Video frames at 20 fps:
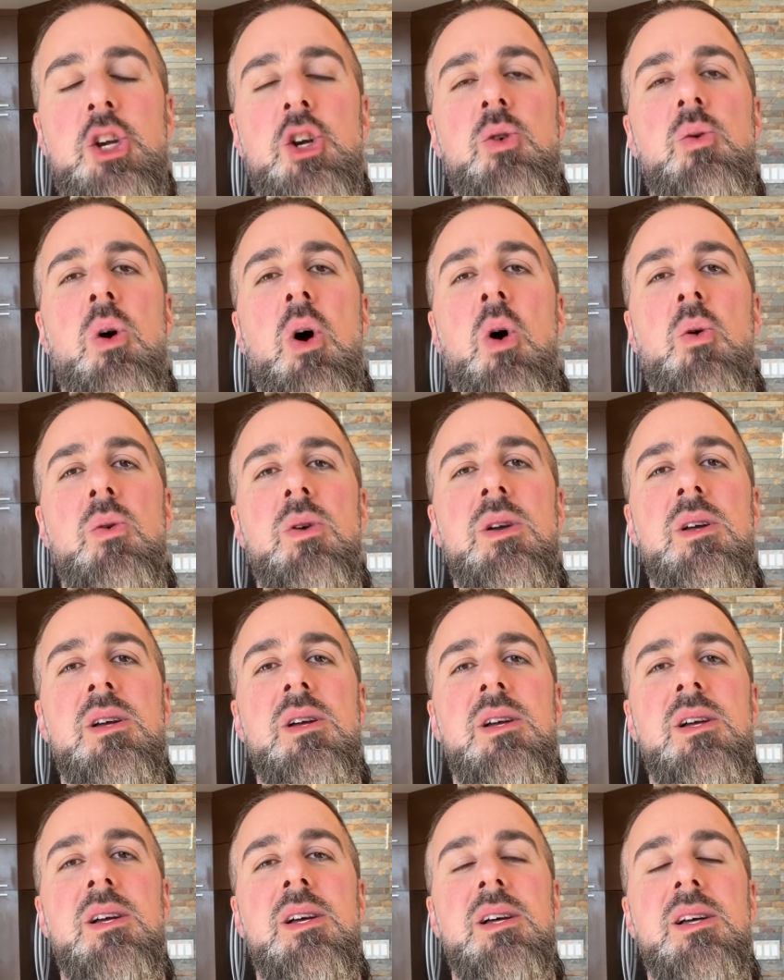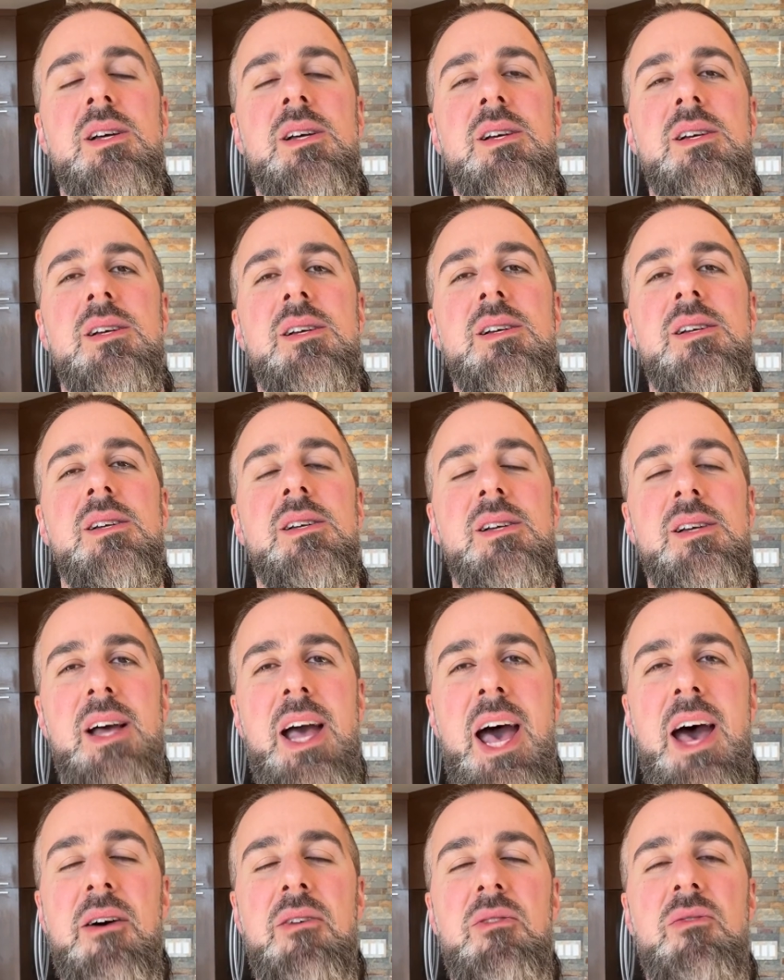your own,
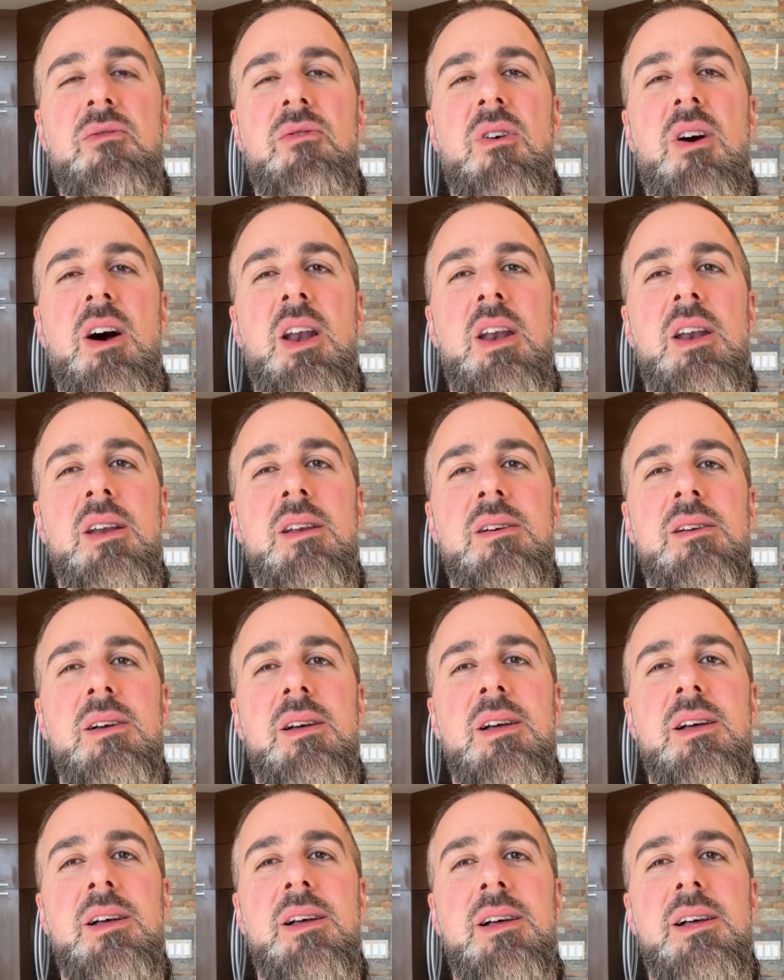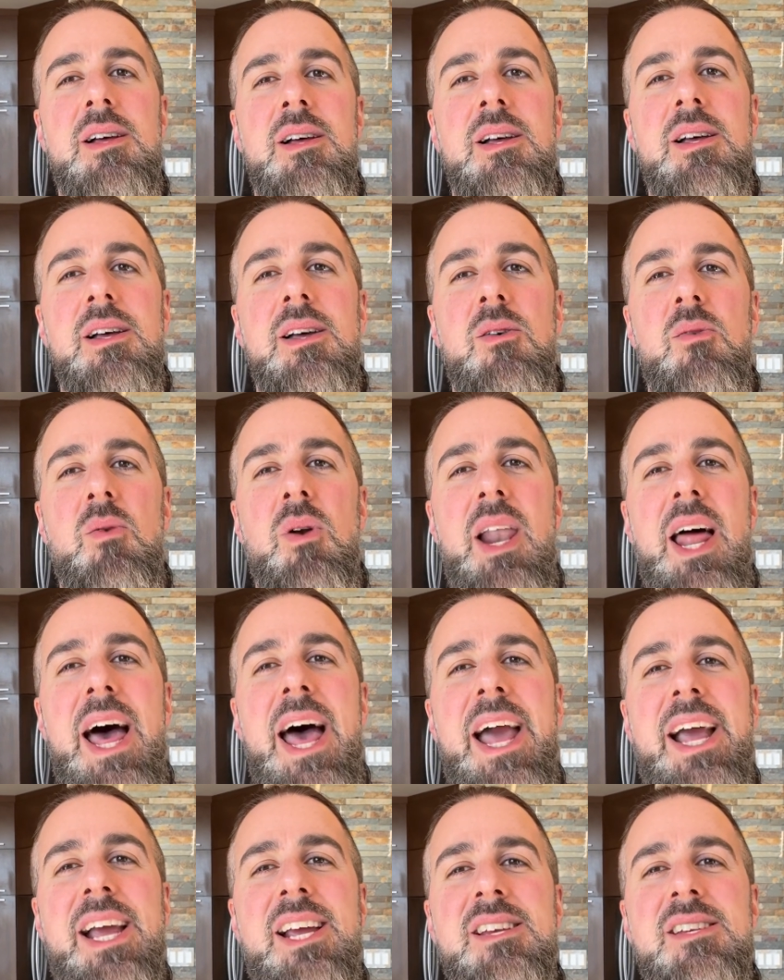have fun,
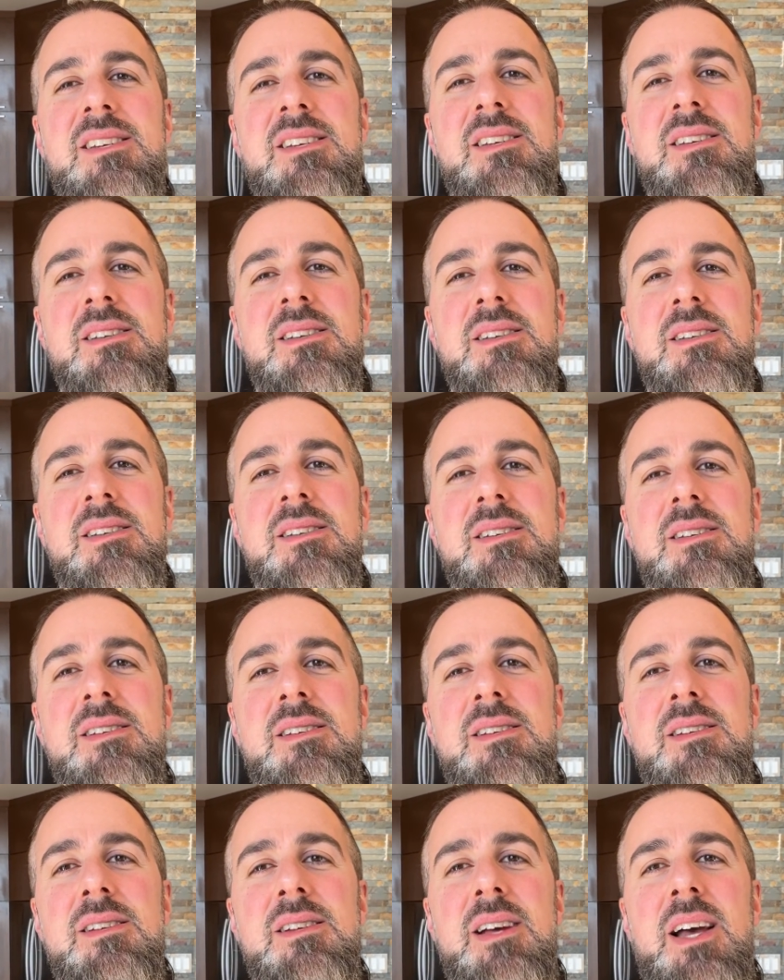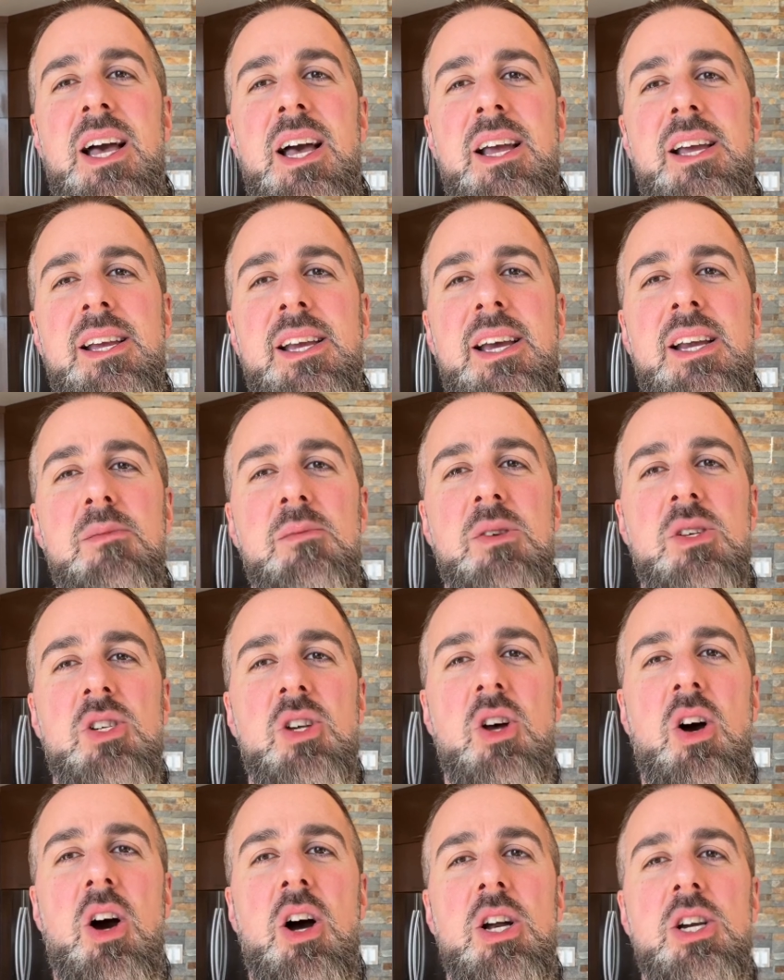relax, get a
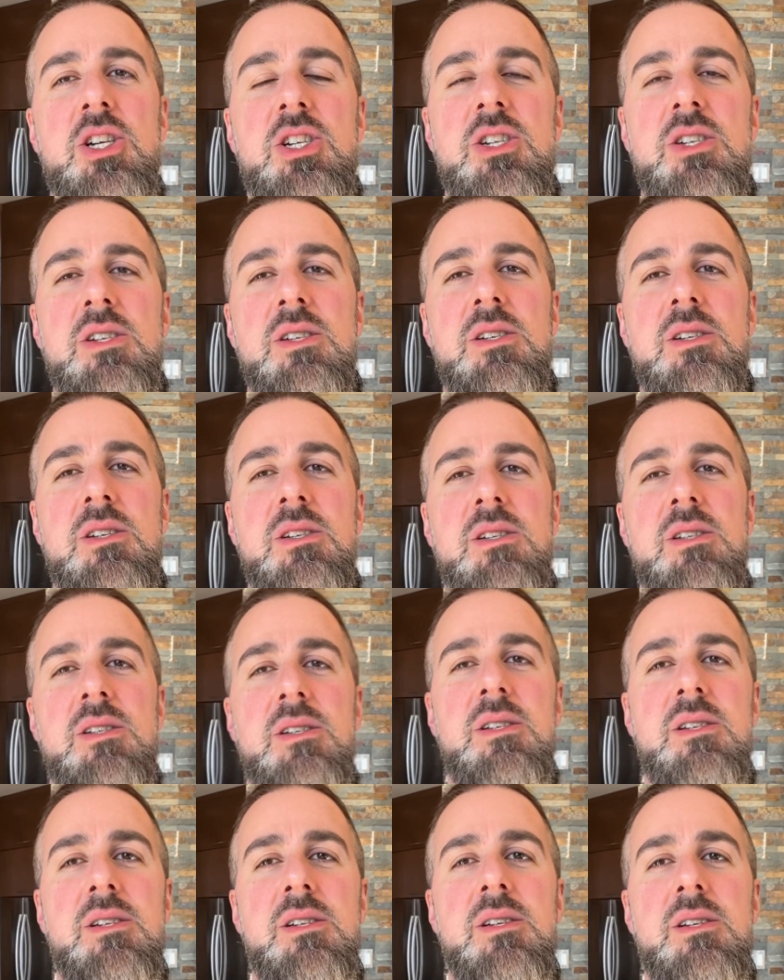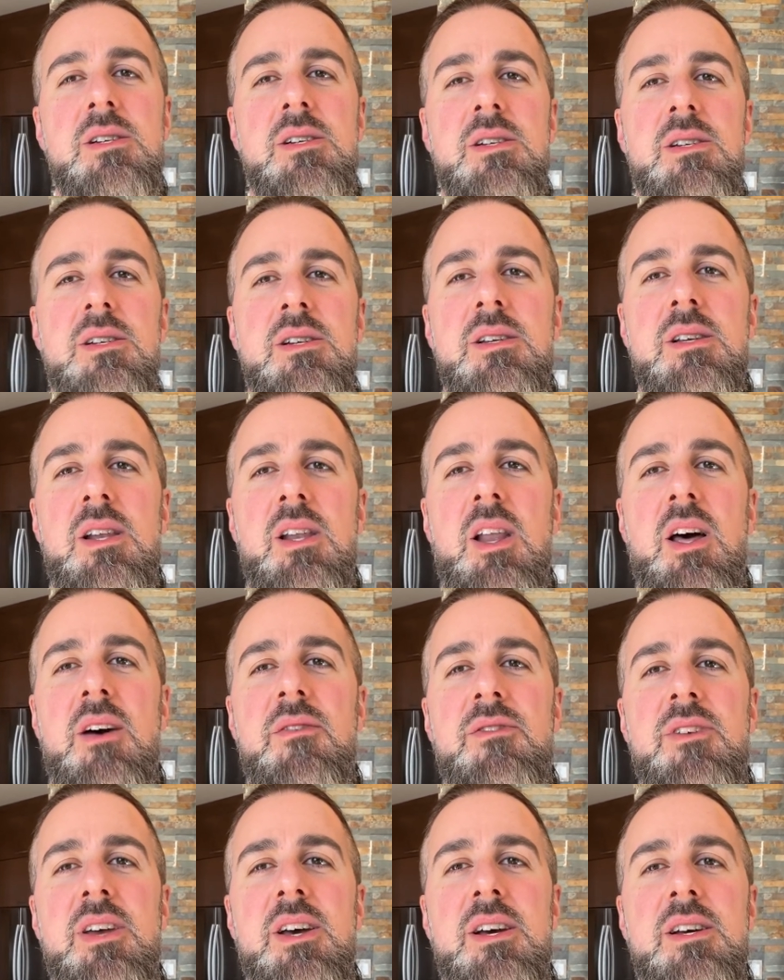massage. Love
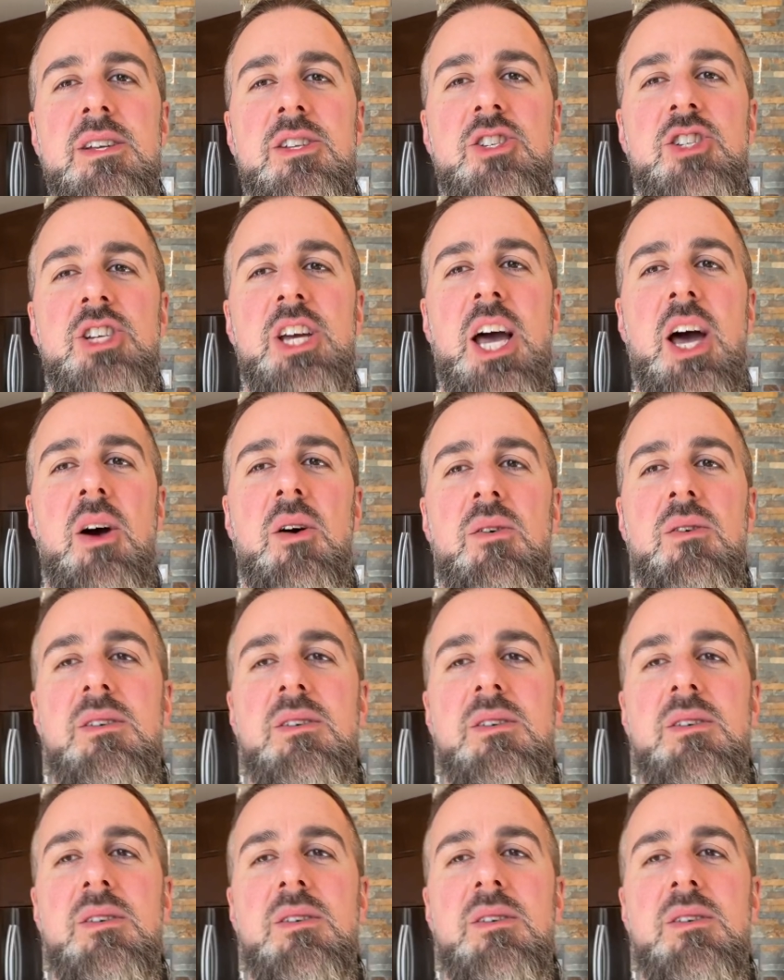you. Ciao.